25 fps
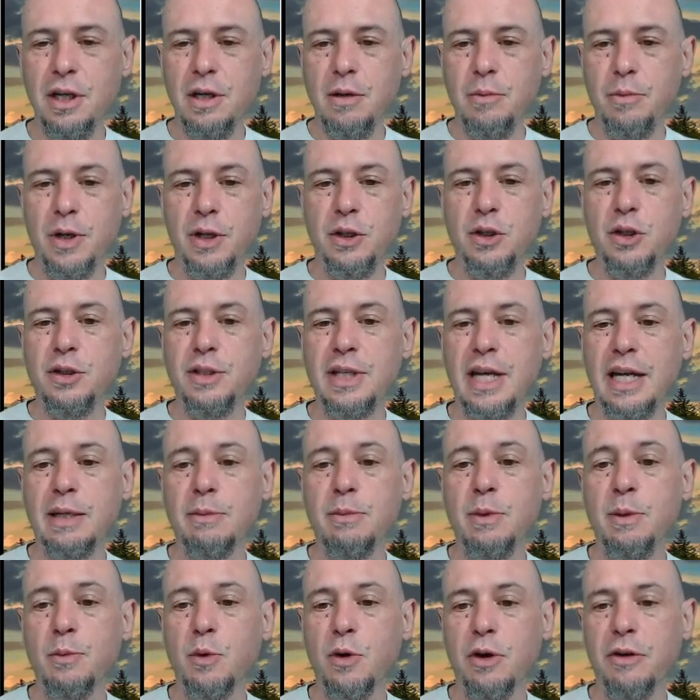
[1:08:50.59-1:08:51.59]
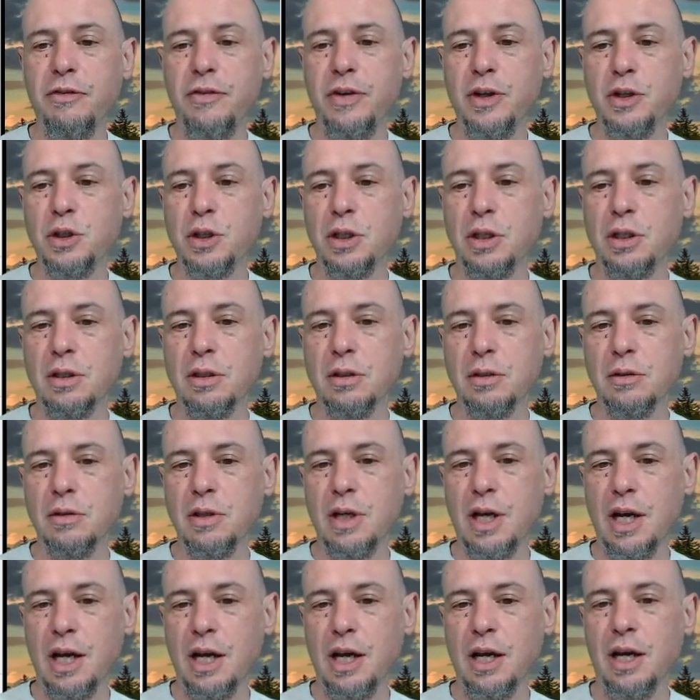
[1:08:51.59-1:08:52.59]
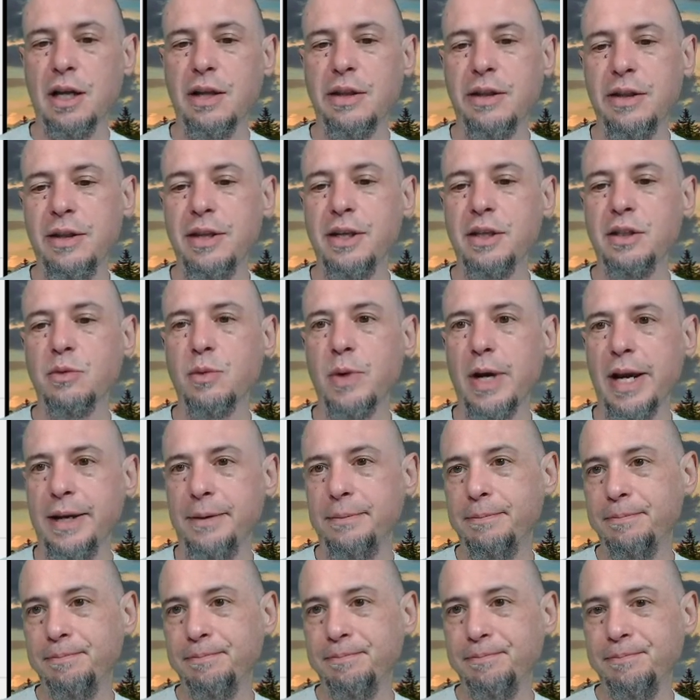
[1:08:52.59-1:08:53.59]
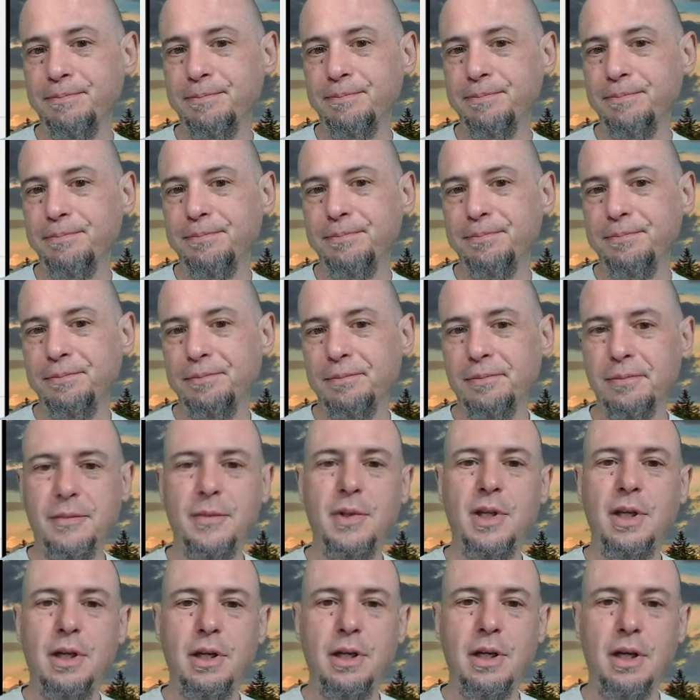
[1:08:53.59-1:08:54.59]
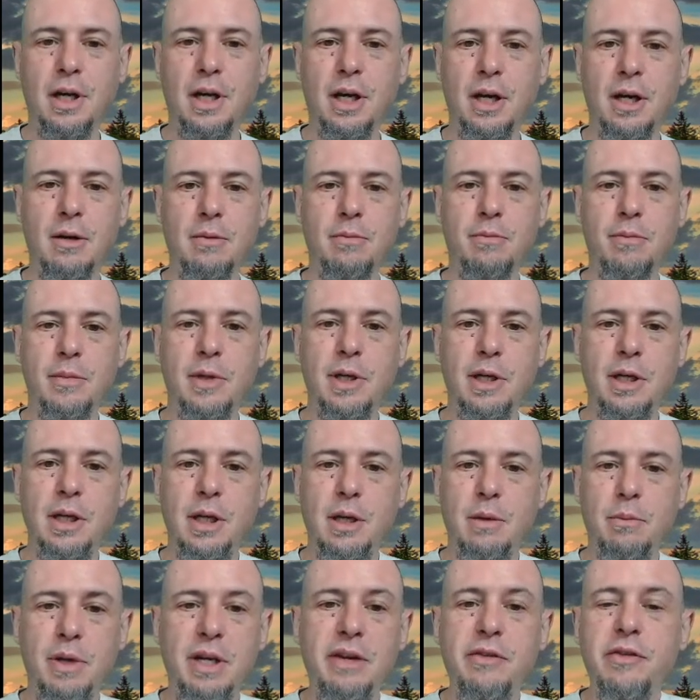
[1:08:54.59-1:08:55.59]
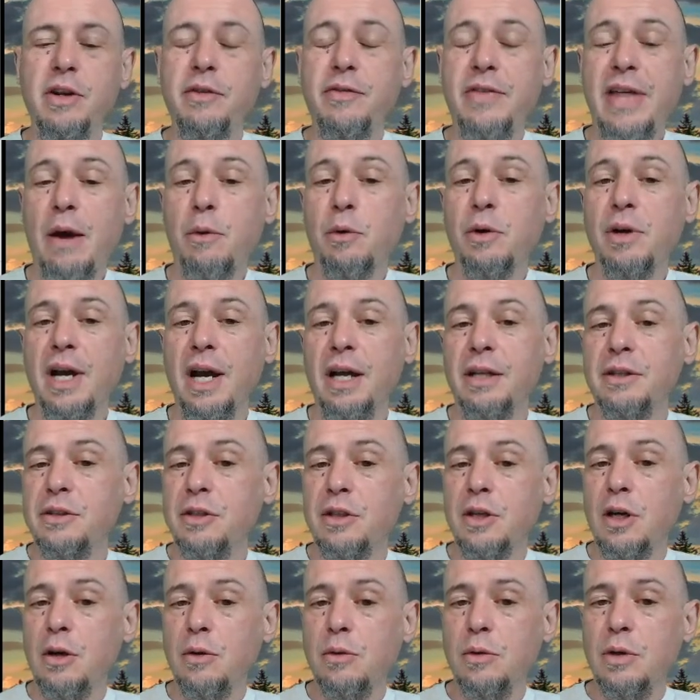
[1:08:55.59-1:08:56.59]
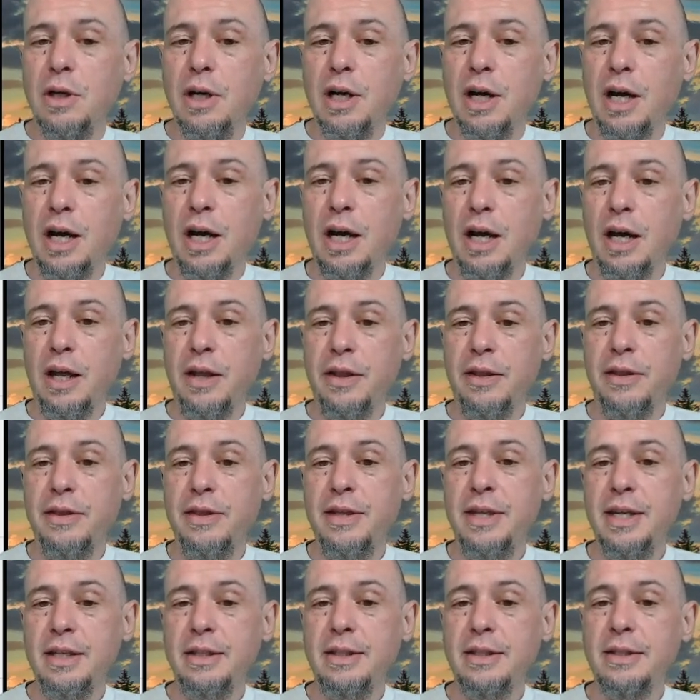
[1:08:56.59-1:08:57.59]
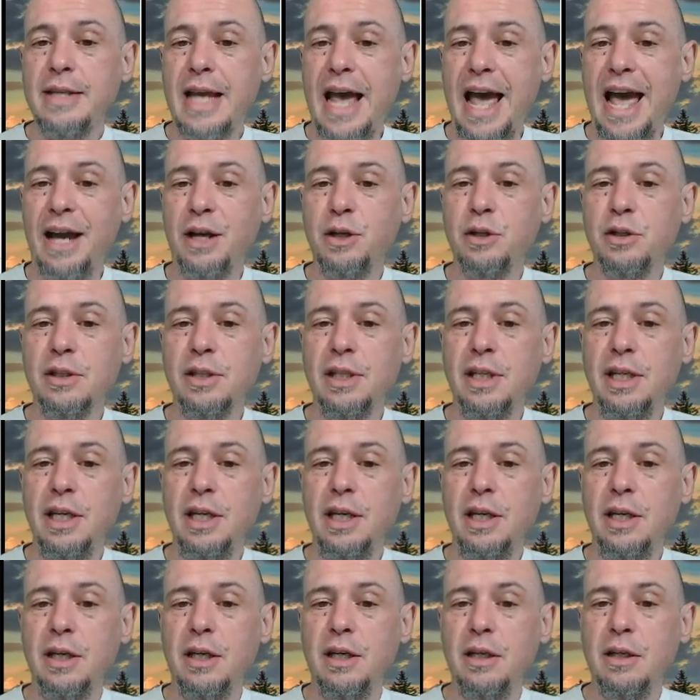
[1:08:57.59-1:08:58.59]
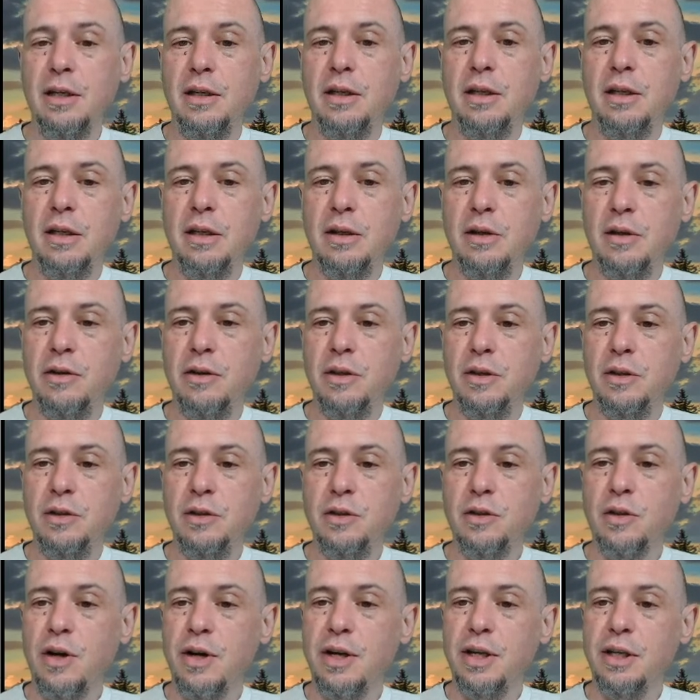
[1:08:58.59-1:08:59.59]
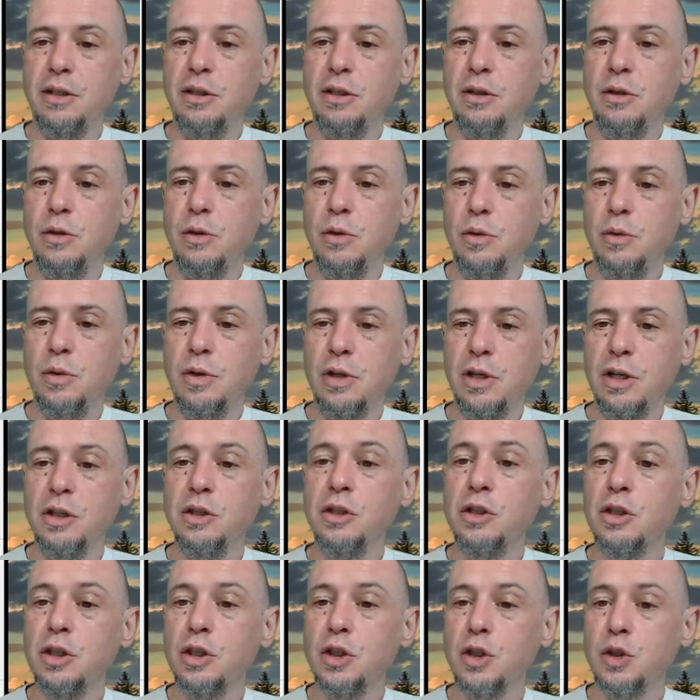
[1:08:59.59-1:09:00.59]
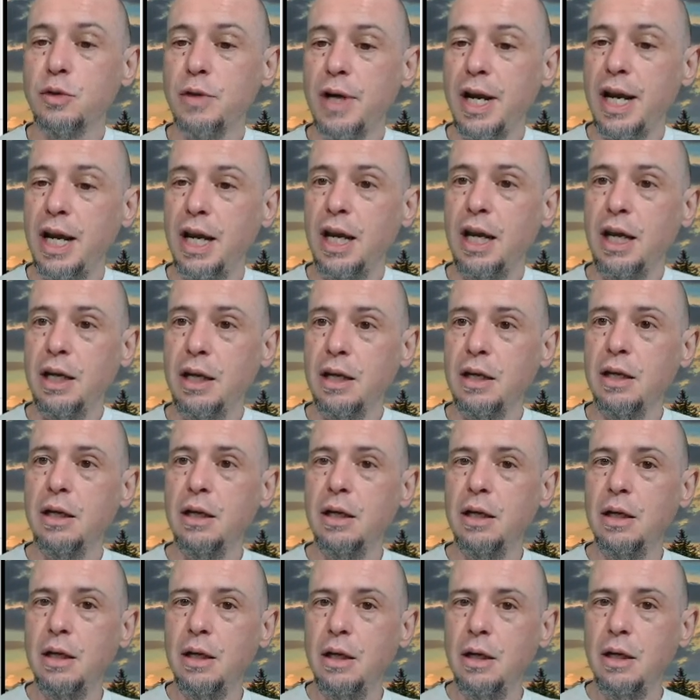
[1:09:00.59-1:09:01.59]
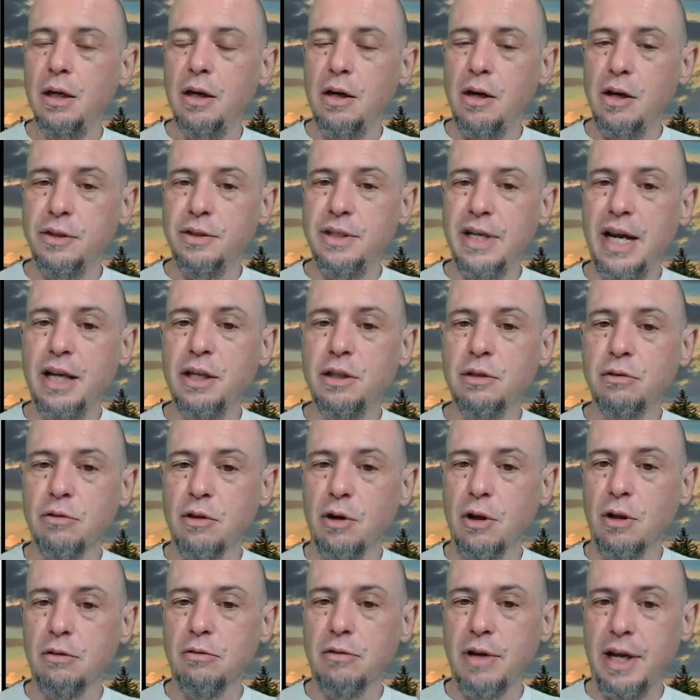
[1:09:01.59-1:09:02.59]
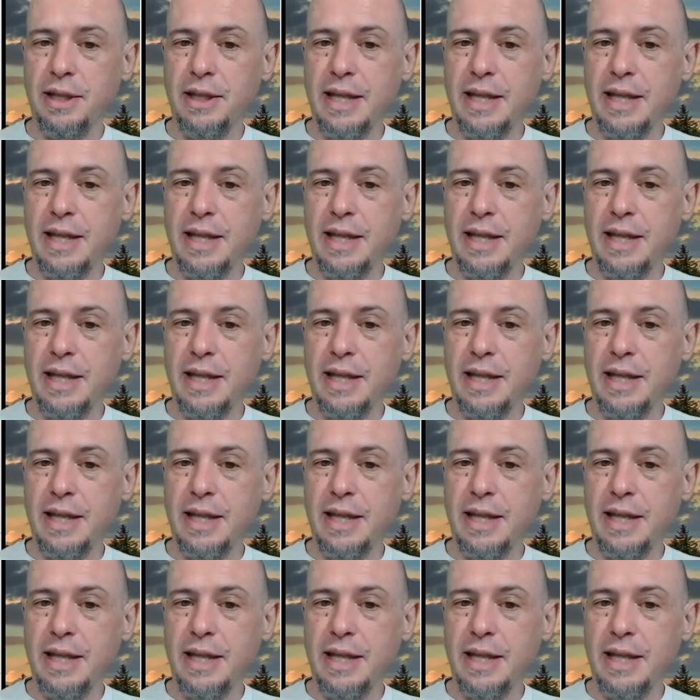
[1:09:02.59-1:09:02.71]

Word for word: But it turns out to be more efficient uh, this way. Um, but even if that were not so, uh, this is actually starting to constrain our dice roll, right?